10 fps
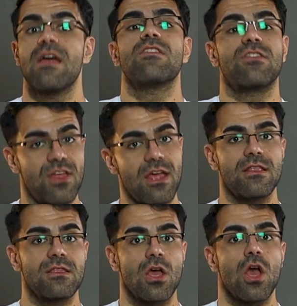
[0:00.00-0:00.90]

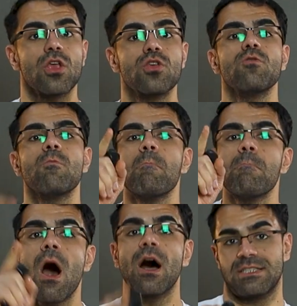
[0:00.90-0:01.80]
Then you
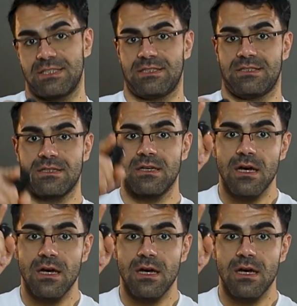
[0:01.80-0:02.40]
must